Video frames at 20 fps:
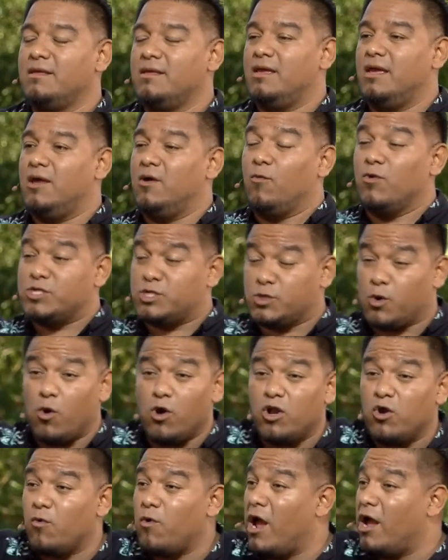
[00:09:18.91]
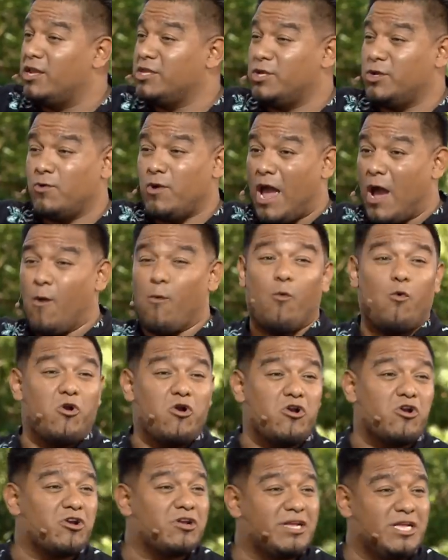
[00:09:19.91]
and what's going around you at
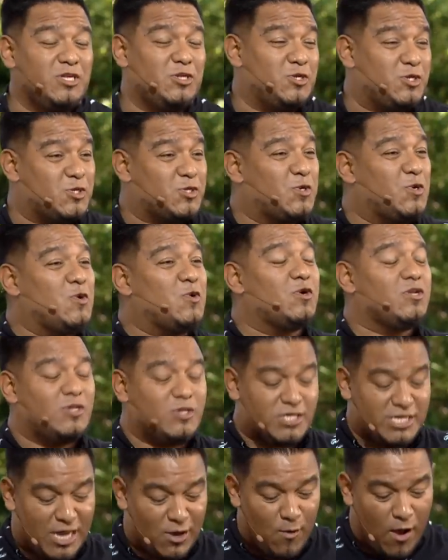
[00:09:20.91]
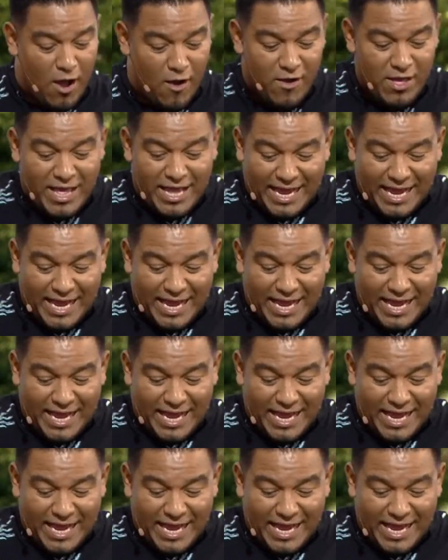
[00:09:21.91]
work, in your school, and you say, wow,